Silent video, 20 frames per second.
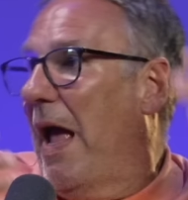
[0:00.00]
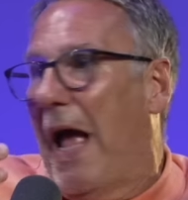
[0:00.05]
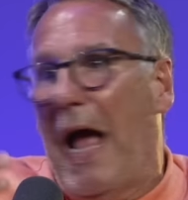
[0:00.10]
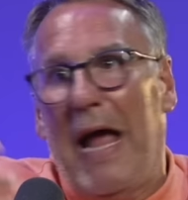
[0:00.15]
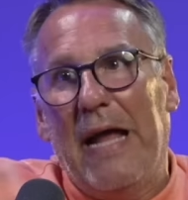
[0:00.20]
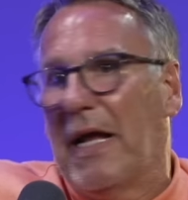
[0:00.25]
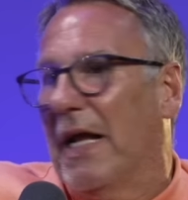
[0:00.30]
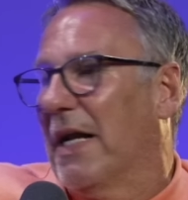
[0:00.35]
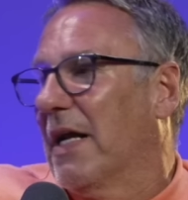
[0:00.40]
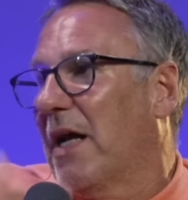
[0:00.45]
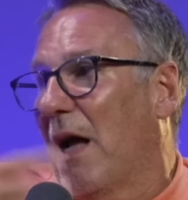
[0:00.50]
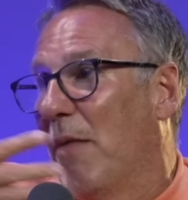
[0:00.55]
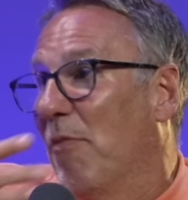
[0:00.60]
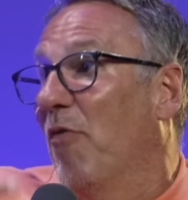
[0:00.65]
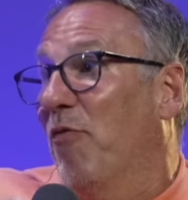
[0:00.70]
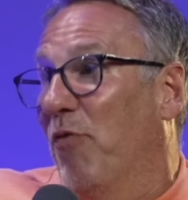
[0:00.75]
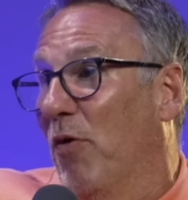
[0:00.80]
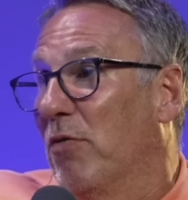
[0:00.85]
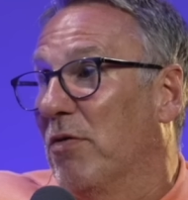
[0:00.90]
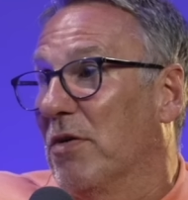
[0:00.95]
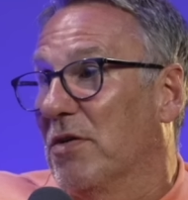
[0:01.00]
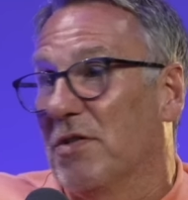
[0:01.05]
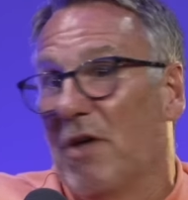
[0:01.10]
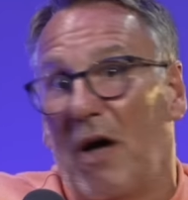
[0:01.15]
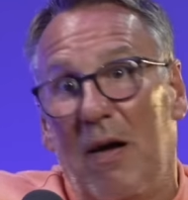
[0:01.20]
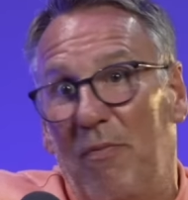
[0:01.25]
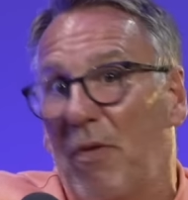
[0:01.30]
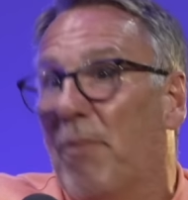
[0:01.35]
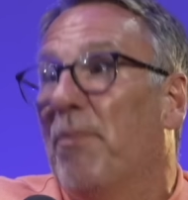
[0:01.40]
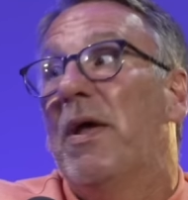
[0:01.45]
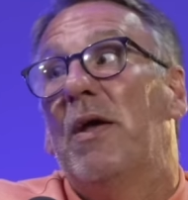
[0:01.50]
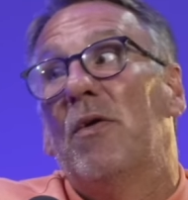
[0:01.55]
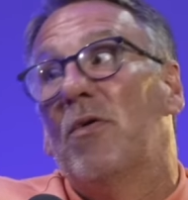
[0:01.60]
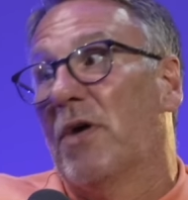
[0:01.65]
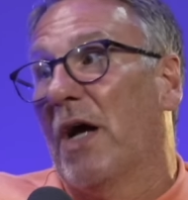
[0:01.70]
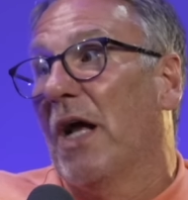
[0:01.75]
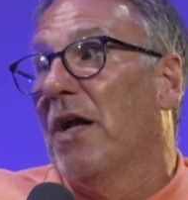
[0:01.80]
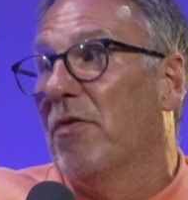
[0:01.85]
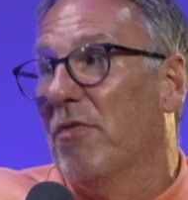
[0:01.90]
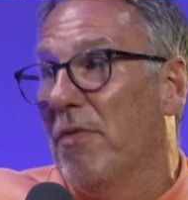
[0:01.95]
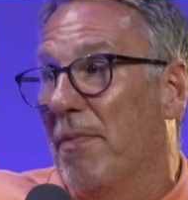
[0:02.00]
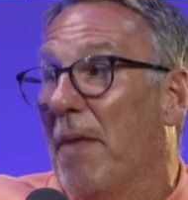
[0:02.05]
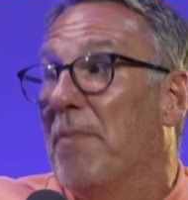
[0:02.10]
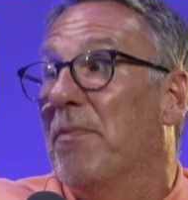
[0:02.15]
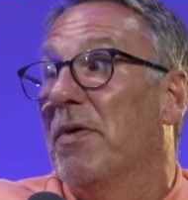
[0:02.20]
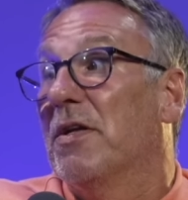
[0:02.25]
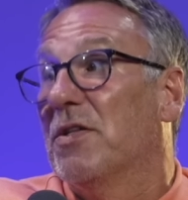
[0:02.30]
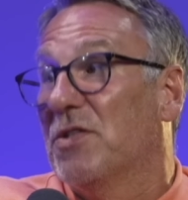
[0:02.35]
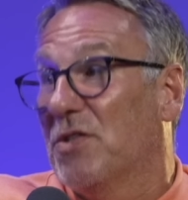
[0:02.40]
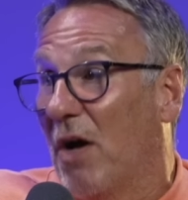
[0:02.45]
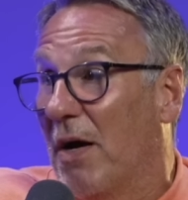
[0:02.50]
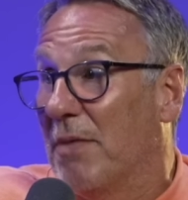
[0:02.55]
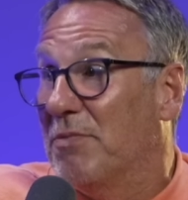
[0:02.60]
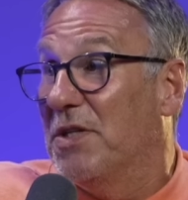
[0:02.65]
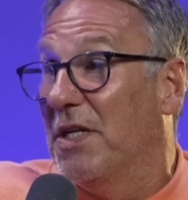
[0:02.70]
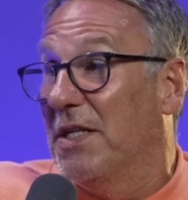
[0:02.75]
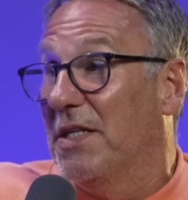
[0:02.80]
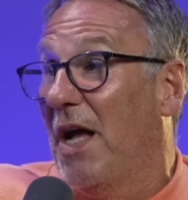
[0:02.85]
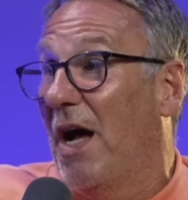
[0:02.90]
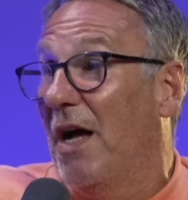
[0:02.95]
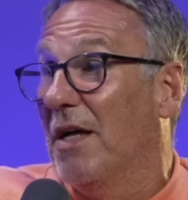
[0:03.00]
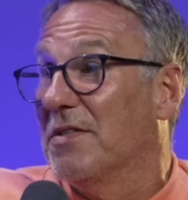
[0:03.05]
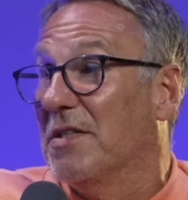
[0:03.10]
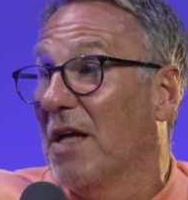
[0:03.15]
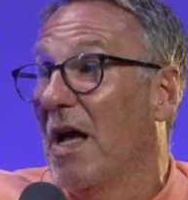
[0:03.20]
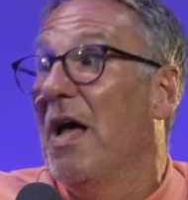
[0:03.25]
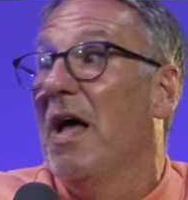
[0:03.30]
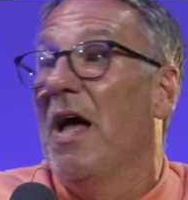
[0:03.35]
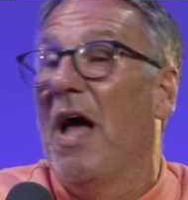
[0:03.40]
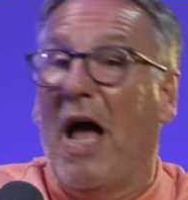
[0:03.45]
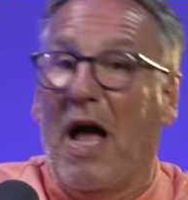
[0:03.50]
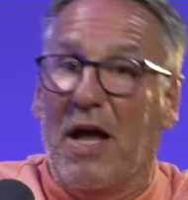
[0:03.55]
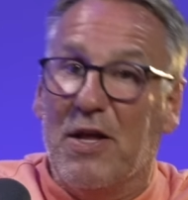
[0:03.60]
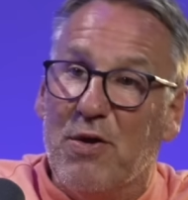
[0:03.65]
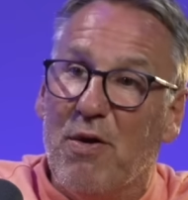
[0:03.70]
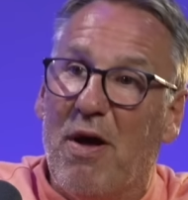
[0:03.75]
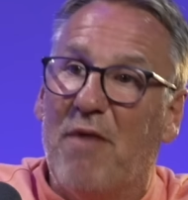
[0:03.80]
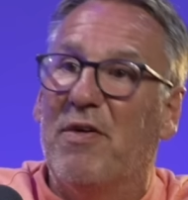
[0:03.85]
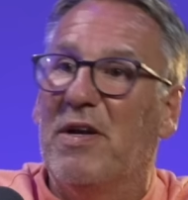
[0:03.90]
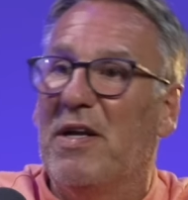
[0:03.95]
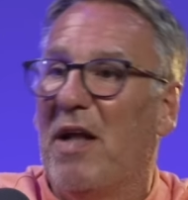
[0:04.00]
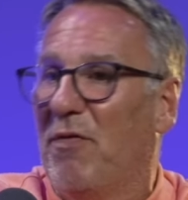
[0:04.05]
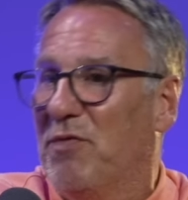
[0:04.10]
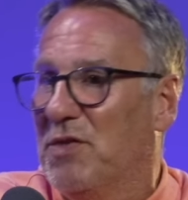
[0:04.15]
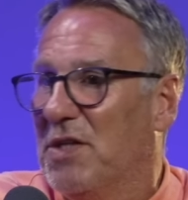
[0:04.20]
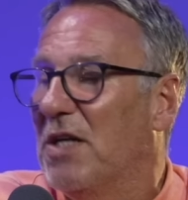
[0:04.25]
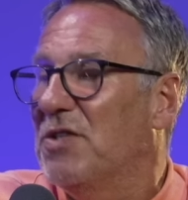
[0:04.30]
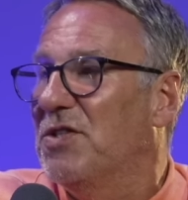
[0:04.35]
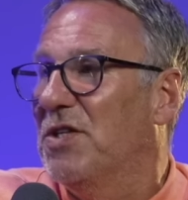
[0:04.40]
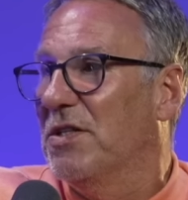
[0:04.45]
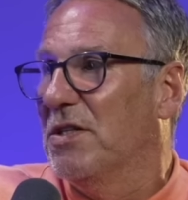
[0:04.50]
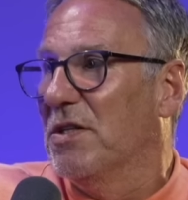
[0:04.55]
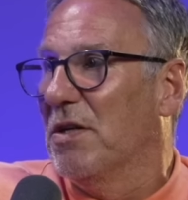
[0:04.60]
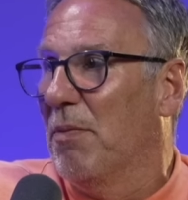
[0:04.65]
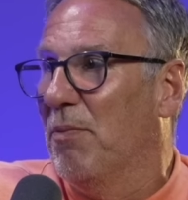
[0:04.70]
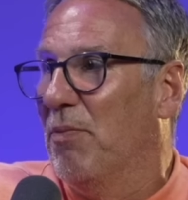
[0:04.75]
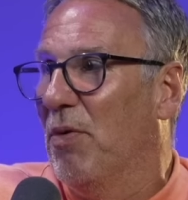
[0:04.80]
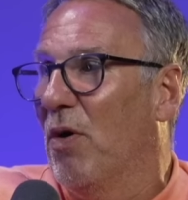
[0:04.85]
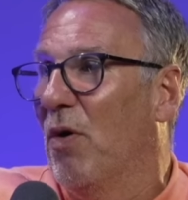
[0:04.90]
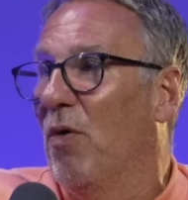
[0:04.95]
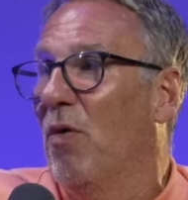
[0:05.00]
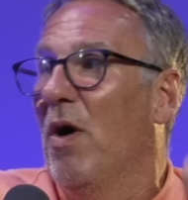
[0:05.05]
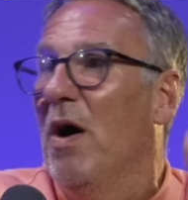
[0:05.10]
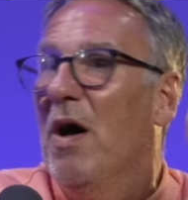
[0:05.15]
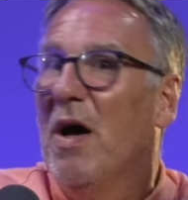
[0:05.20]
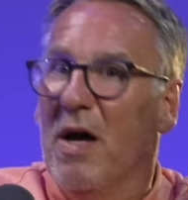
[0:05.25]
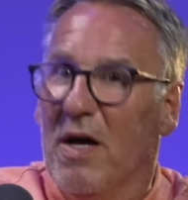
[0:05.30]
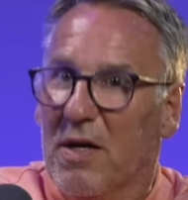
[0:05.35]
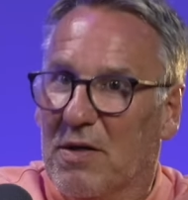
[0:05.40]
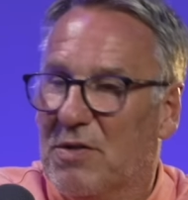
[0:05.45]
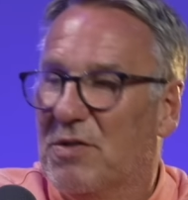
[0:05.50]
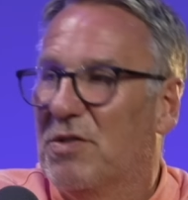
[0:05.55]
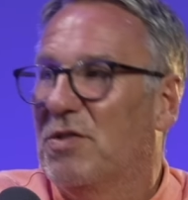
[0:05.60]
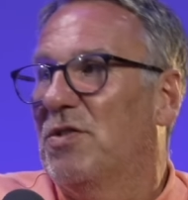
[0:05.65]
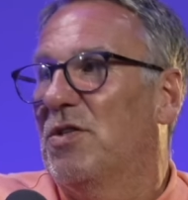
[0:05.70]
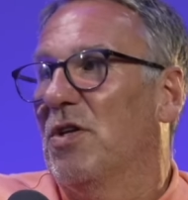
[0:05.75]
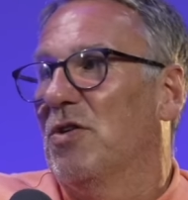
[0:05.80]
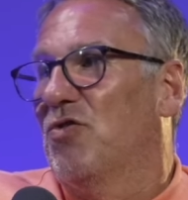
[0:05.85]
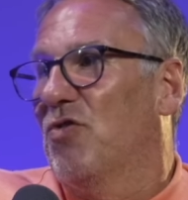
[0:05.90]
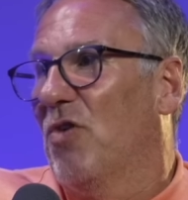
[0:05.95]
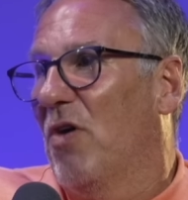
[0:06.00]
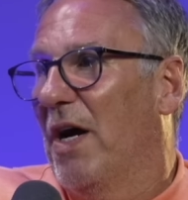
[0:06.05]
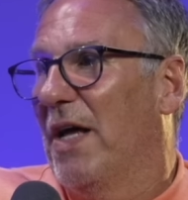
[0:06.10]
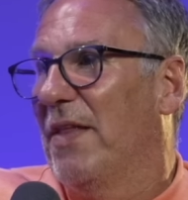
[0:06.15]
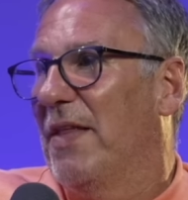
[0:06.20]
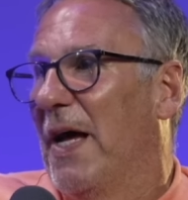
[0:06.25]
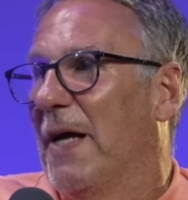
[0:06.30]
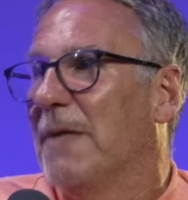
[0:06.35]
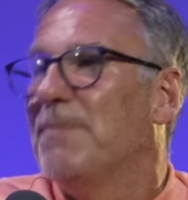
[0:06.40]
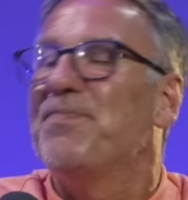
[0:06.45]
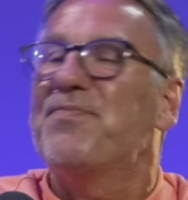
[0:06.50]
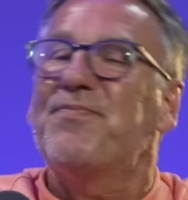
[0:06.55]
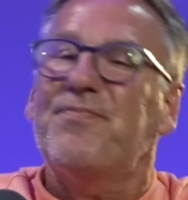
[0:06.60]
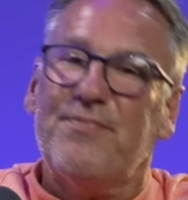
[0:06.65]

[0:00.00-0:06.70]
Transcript: ain't going to come off all the time, but people are going to remember the times it does. And you have enough touches of the ball to try that.